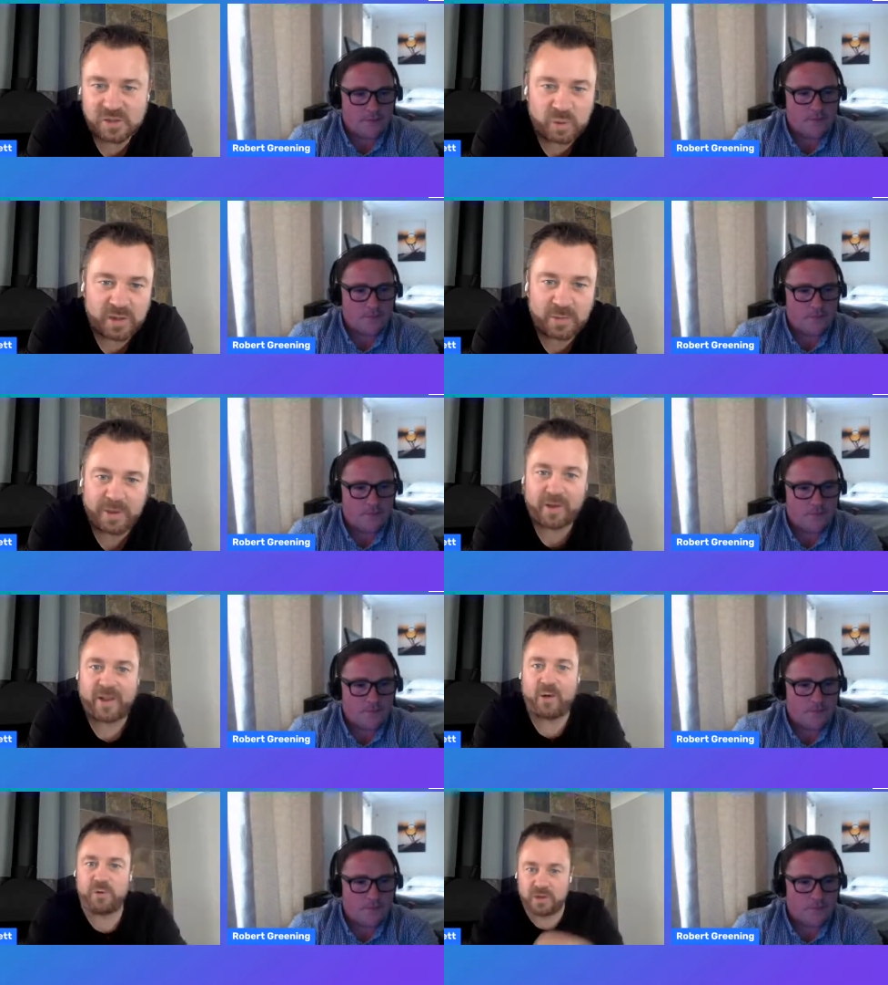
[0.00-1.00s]
Speaker 1: and talking about
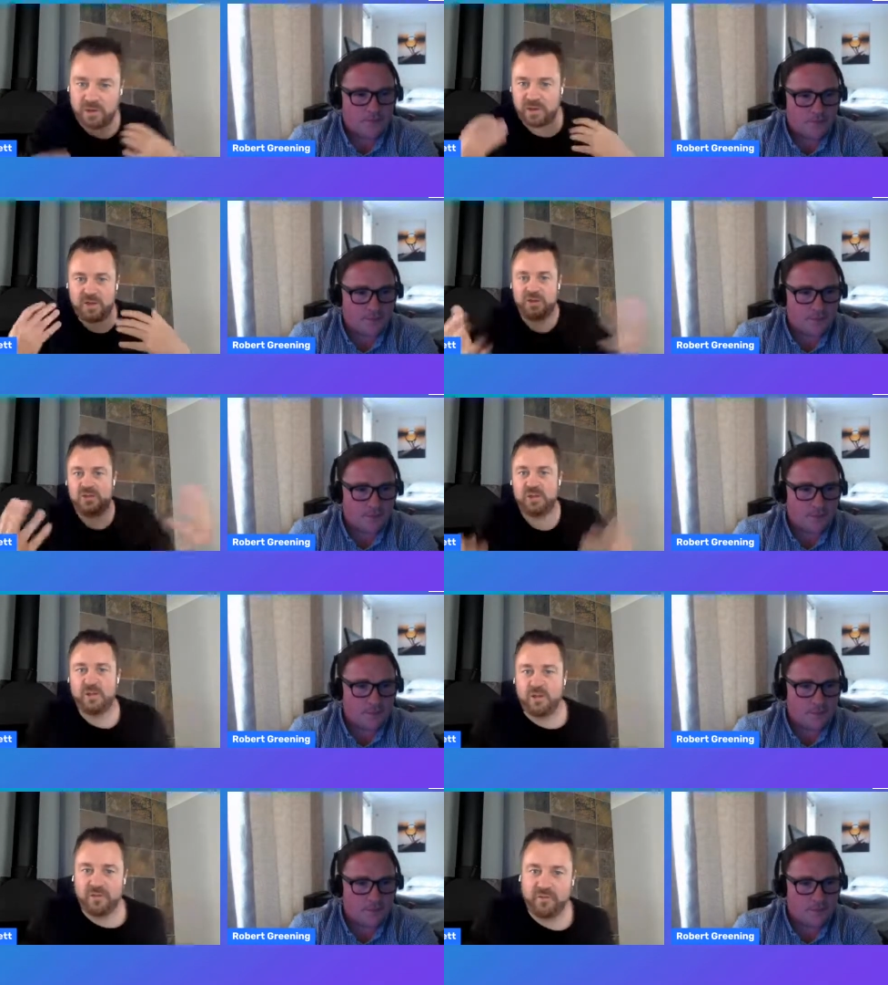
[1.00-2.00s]
how you can use
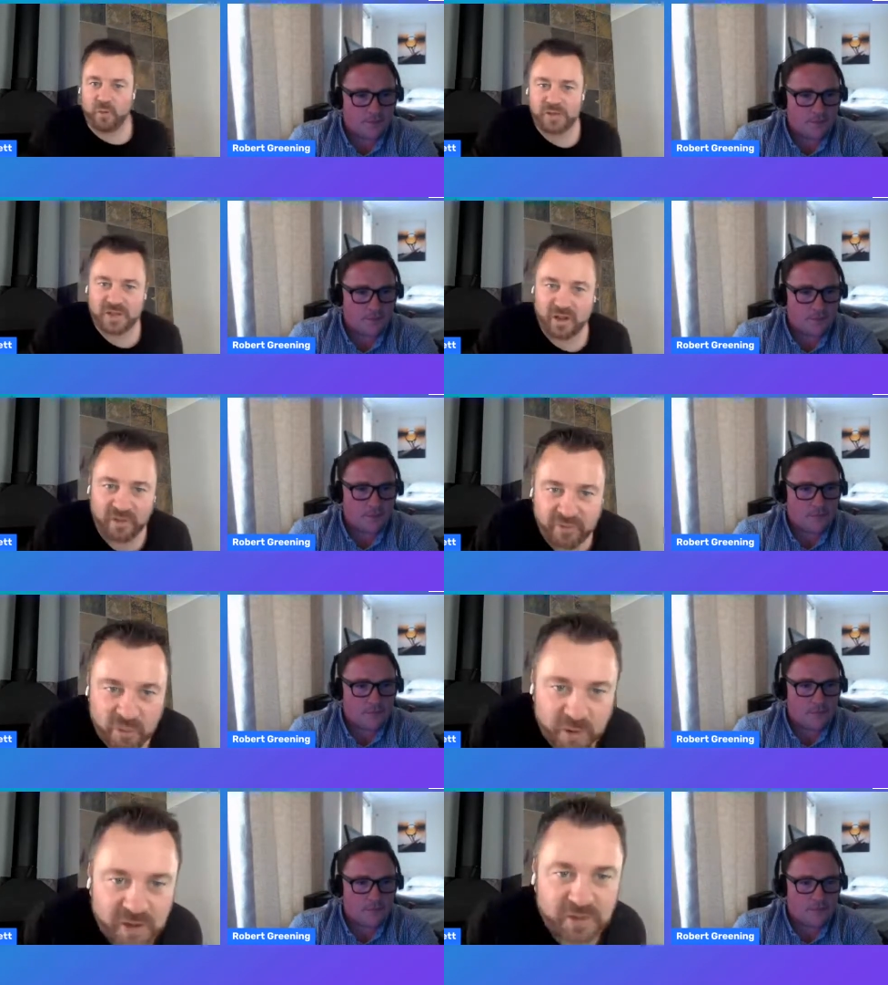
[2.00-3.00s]
voice going
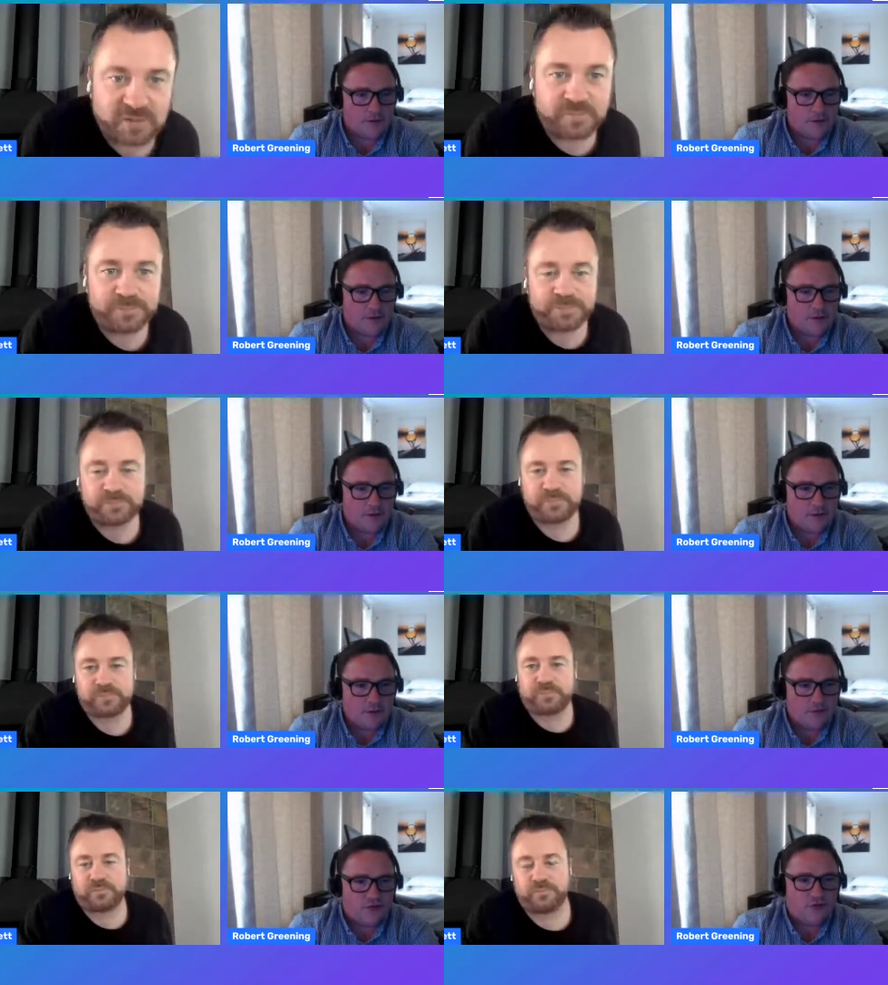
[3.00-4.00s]
forward.
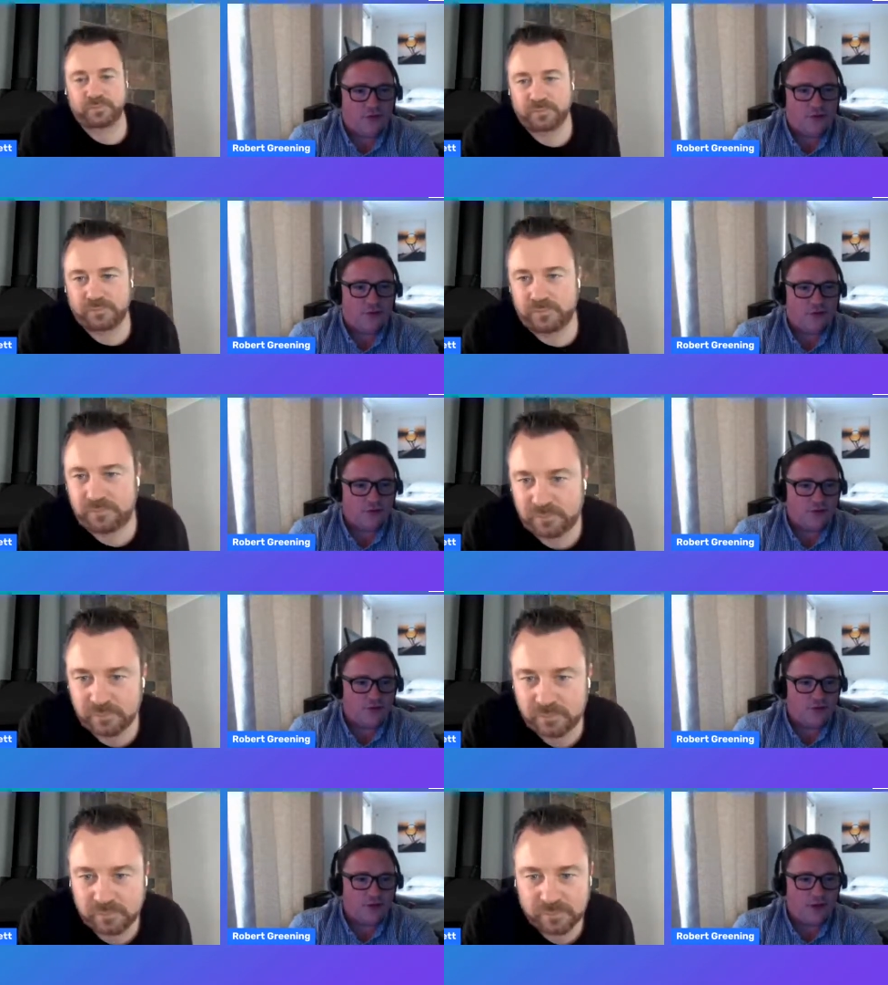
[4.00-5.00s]
Speaker 2: Sure,
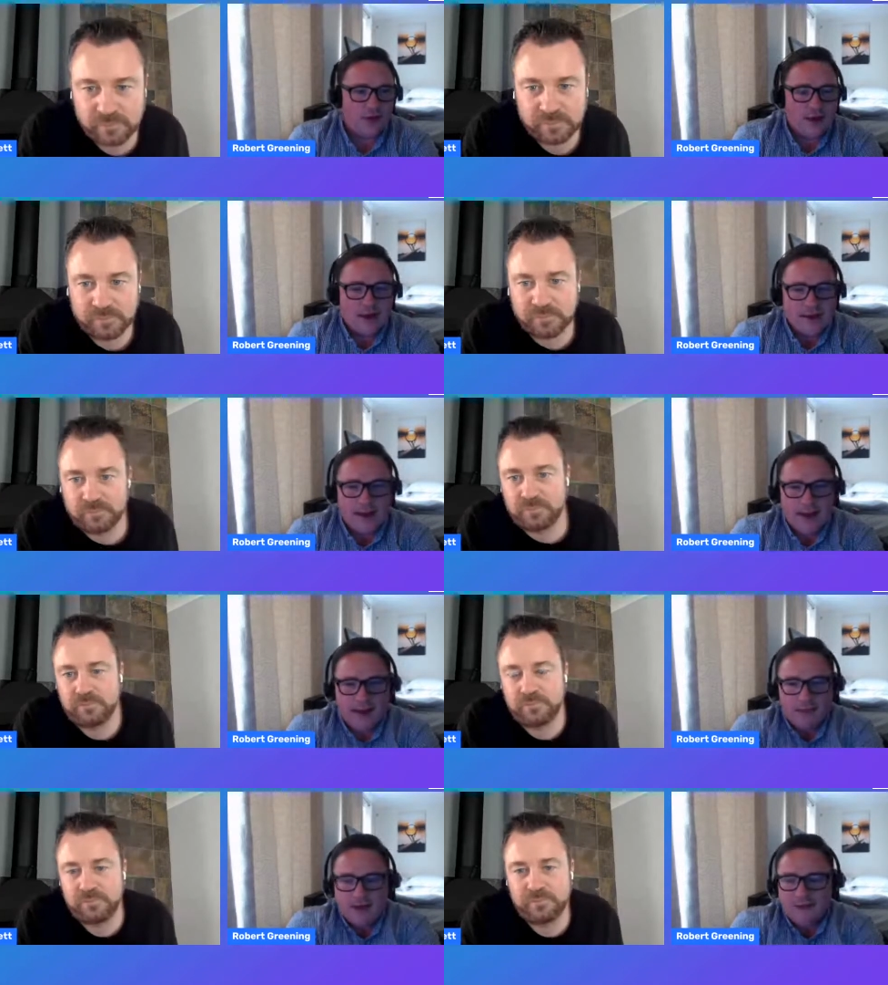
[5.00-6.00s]
sure. Yeah,
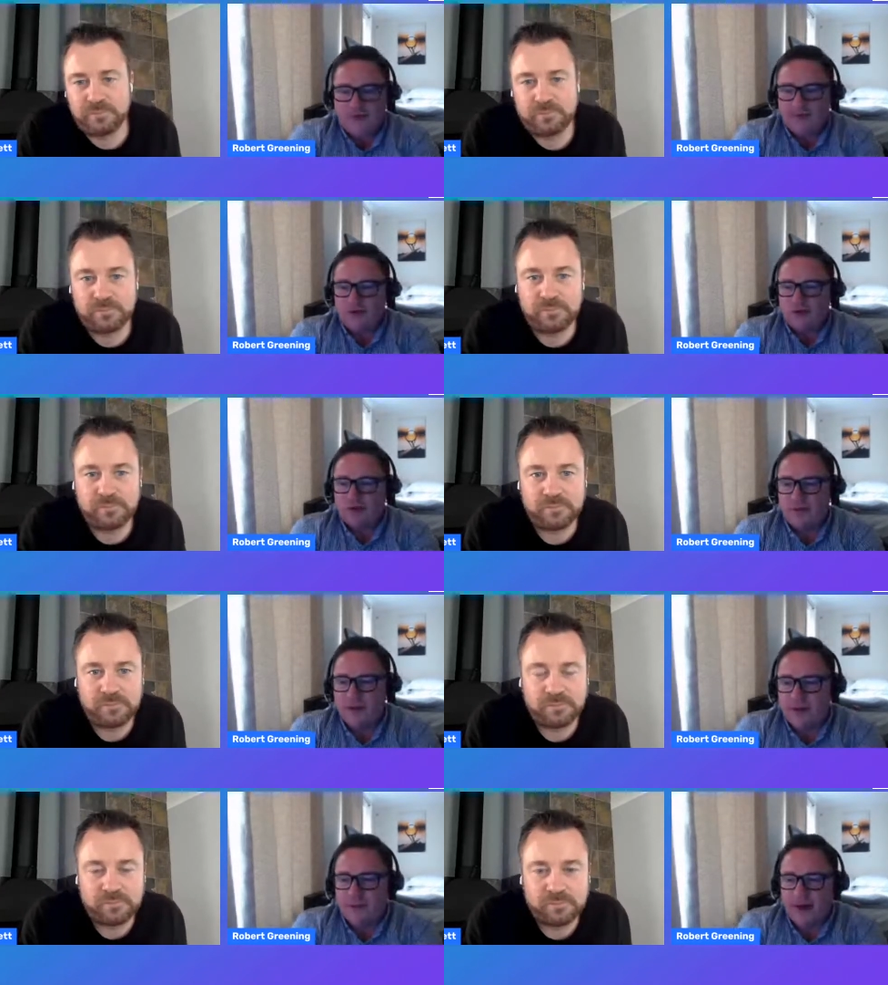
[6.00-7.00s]
I mean, if if you strip
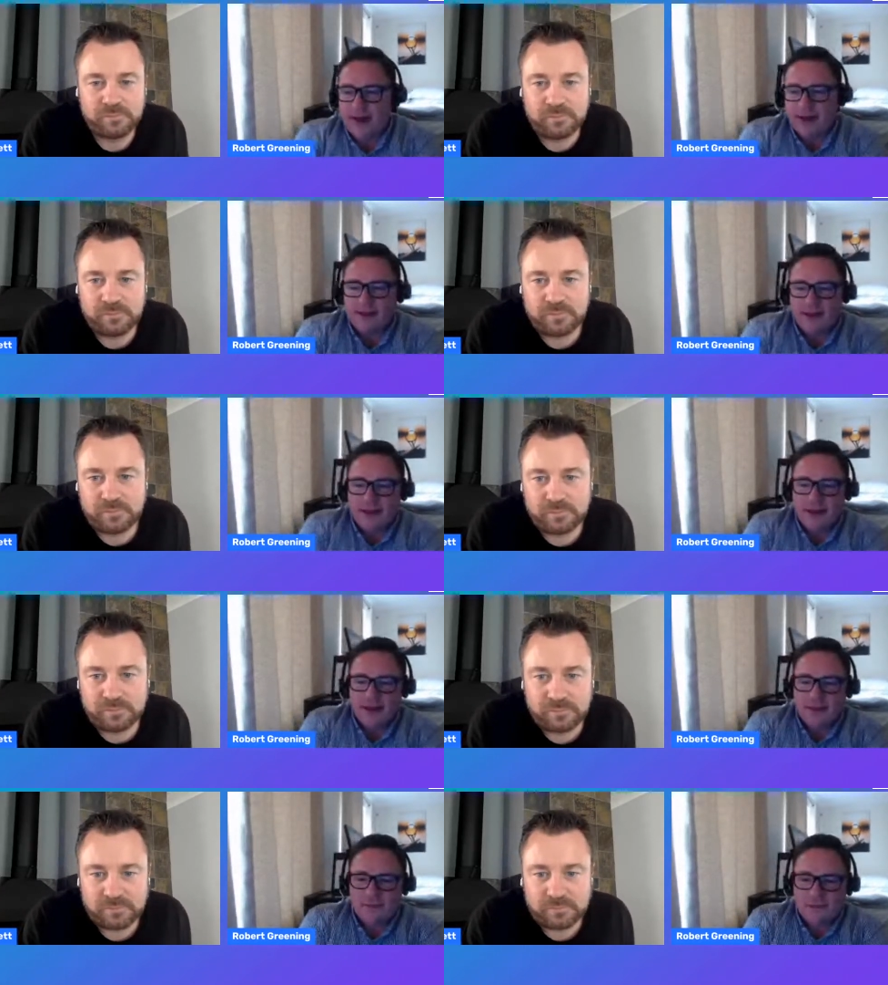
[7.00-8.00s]
that back,
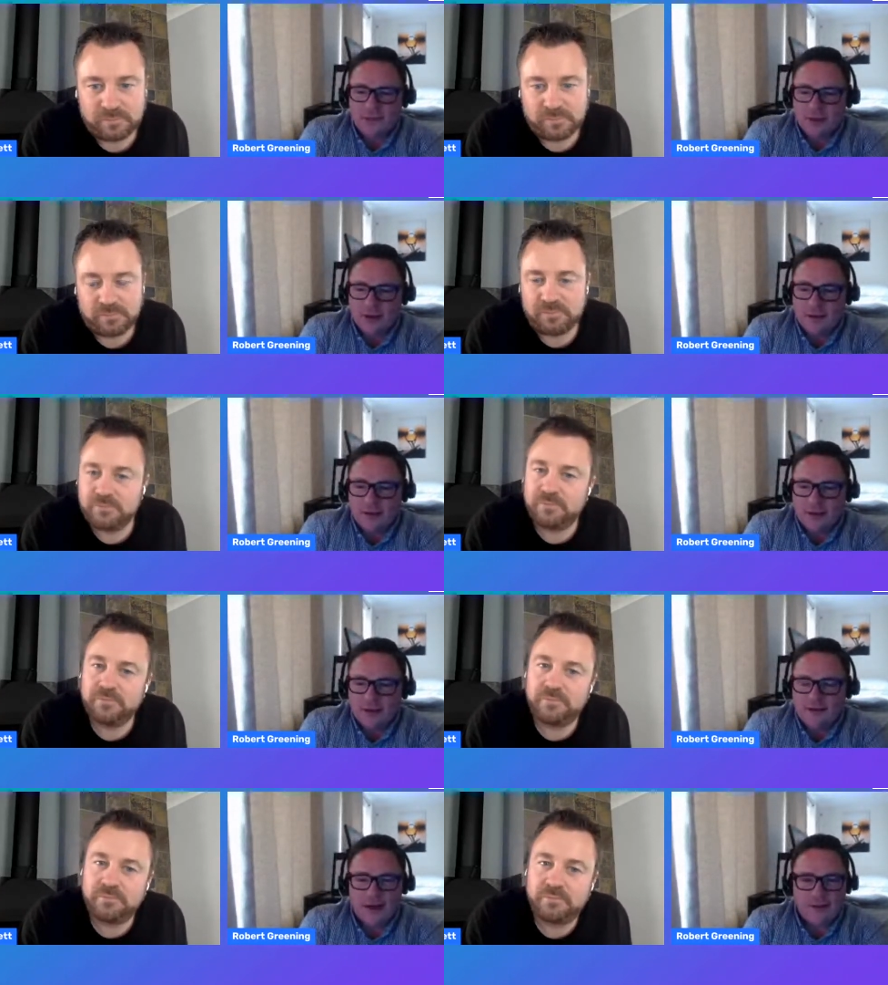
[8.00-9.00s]
um, I mean,
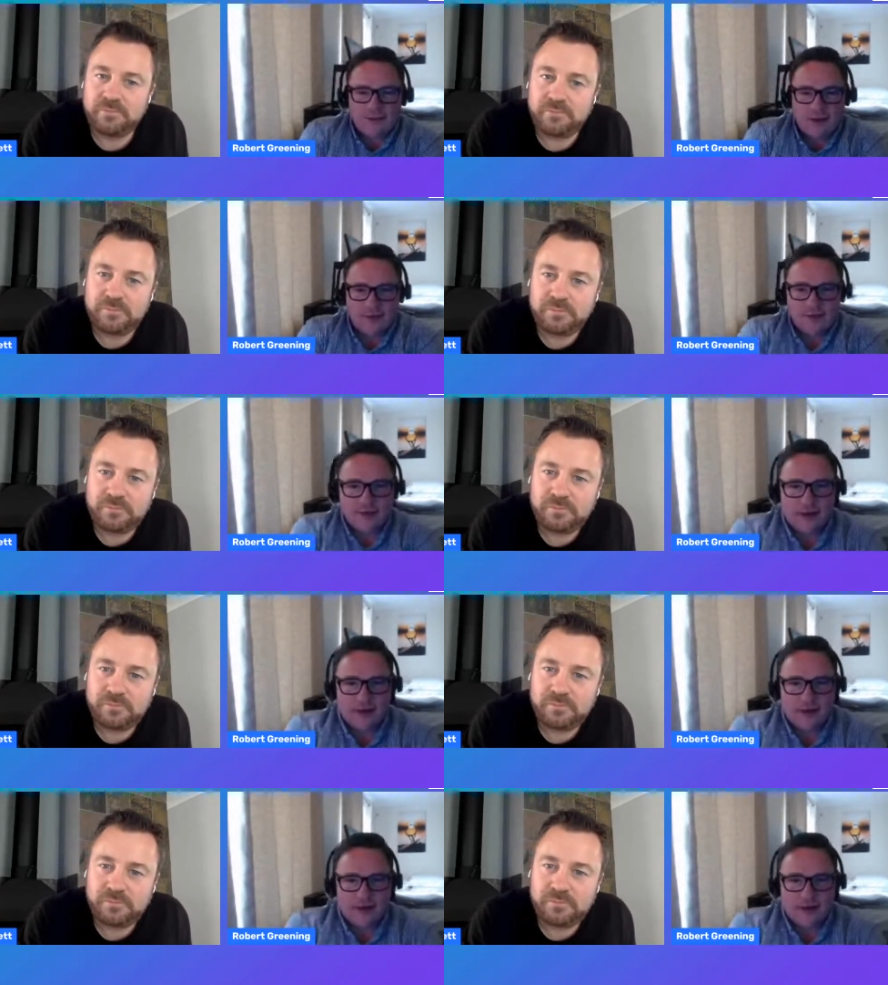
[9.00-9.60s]
a telephone is a